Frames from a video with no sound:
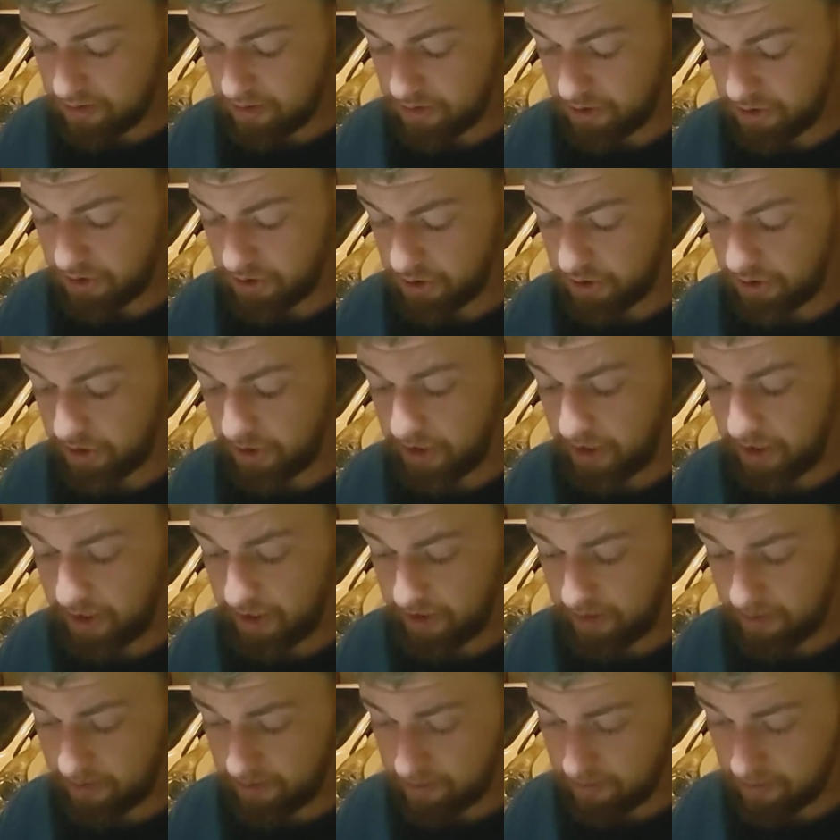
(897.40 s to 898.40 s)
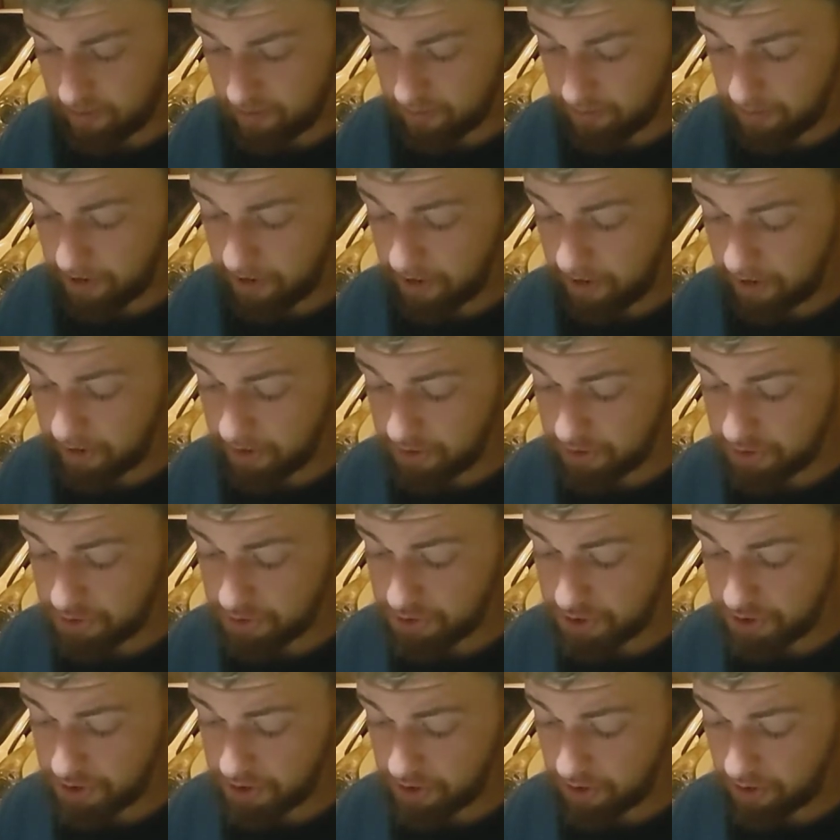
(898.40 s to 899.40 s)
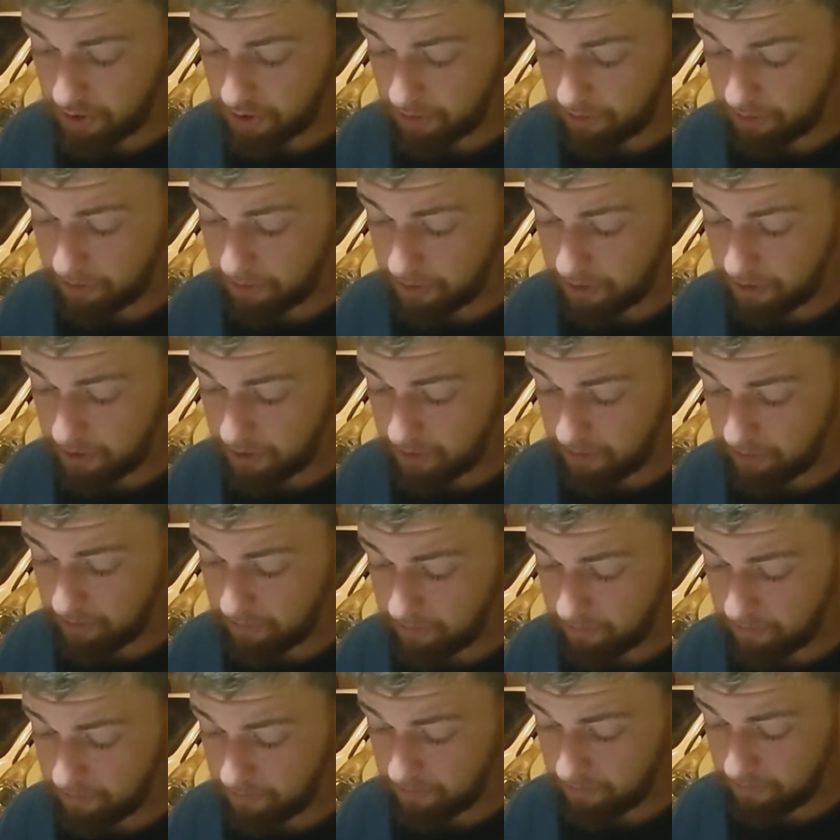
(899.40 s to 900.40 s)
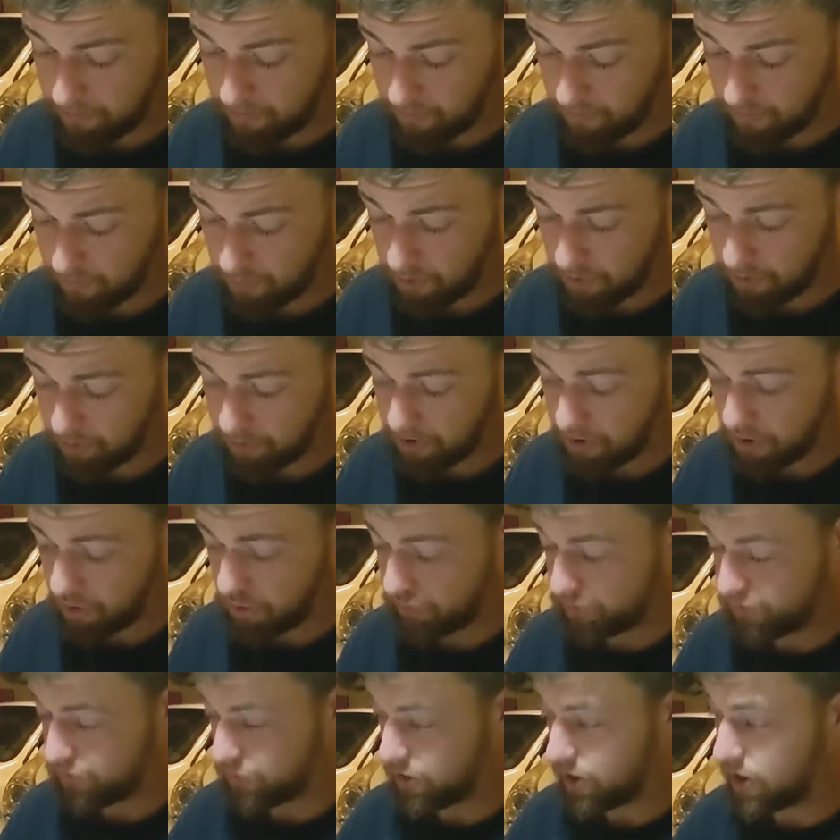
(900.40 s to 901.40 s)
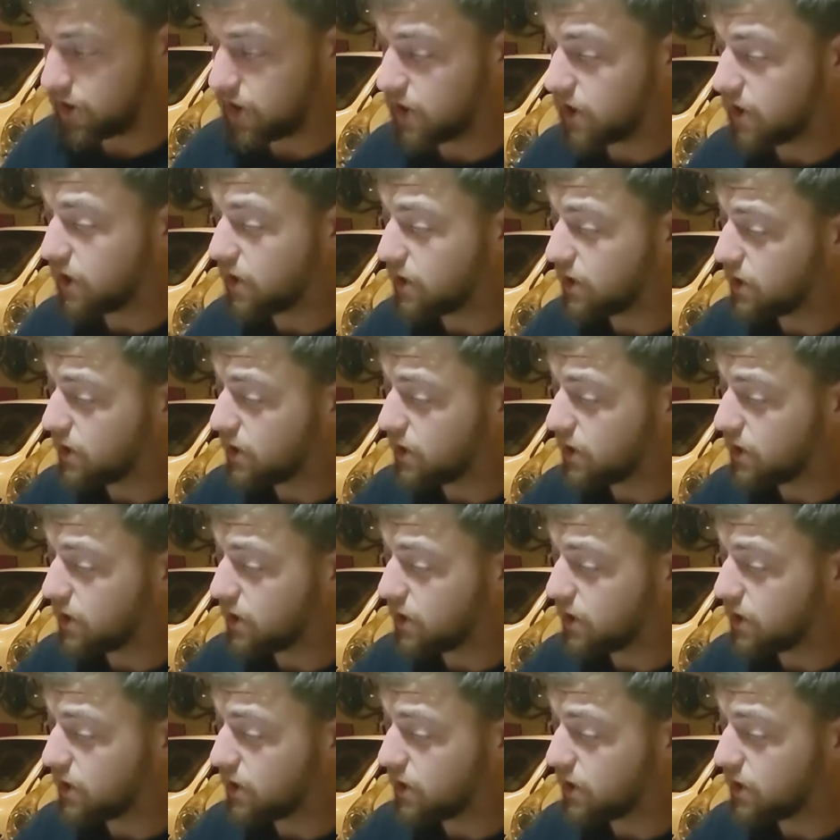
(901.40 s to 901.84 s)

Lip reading: You're cleaning You're making your shit RPM run beautifully.